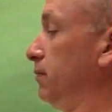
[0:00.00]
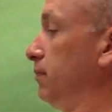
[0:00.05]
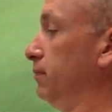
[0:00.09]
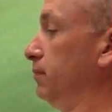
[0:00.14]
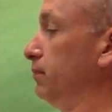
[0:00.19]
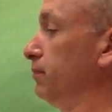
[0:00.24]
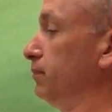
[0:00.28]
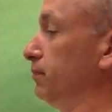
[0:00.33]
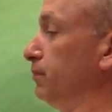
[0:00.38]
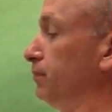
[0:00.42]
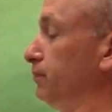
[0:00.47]

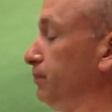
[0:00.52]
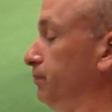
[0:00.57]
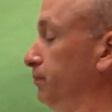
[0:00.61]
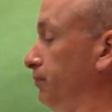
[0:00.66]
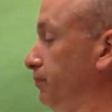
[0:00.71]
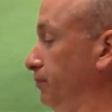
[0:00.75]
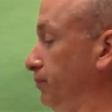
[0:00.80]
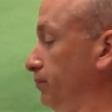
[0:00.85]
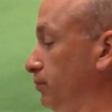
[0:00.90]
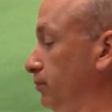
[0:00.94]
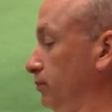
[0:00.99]

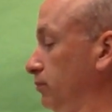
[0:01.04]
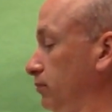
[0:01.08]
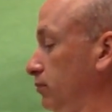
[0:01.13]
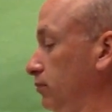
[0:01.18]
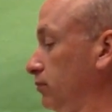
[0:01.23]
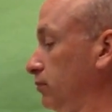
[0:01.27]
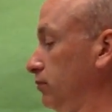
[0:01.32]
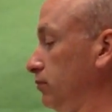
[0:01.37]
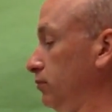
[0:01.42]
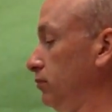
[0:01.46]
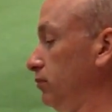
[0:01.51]

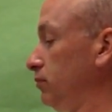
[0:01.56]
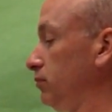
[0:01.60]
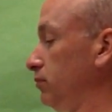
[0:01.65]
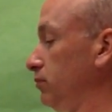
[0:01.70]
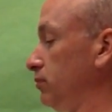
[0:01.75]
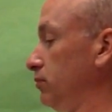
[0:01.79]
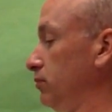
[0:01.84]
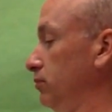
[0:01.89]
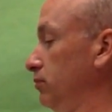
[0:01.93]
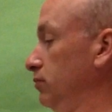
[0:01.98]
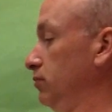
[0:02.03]

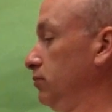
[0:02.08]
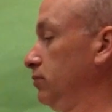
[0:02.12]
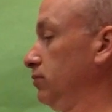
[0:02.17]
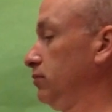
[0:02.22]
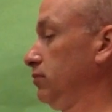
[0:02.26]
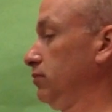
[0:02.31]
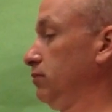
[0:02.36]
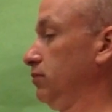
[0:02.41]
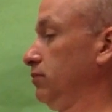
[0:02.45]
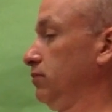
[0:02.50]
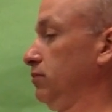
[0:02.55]

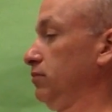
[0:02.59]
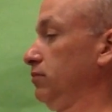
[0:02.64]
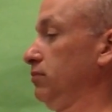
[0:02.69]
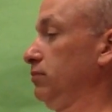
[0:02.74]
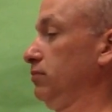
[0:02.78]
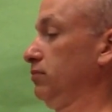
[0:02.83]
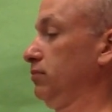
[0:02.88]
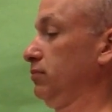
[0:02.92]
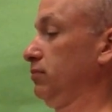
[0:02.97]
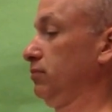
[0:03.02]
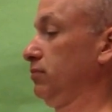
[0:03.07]

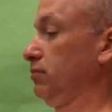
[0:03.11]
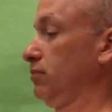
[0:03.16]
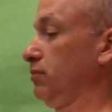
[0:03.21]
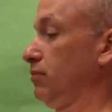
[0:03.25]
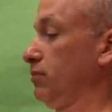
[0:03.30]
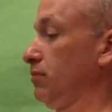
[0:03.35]
Nobody speaks.